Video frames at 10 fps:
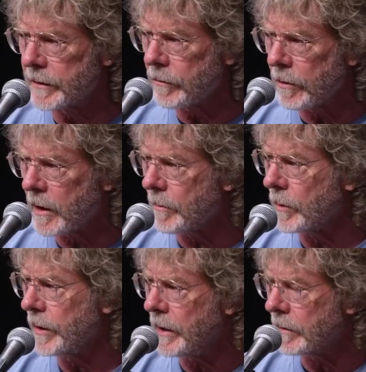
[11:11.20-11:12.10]

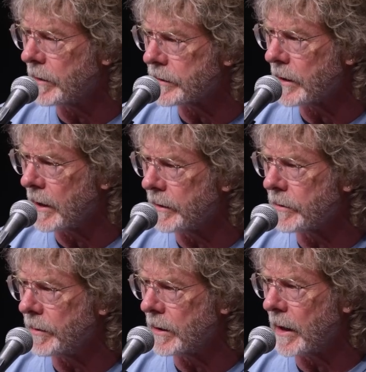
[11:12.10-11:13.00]
incredible hit that sounded
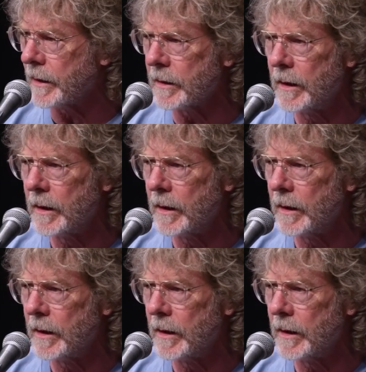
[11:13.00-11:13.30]
to me like,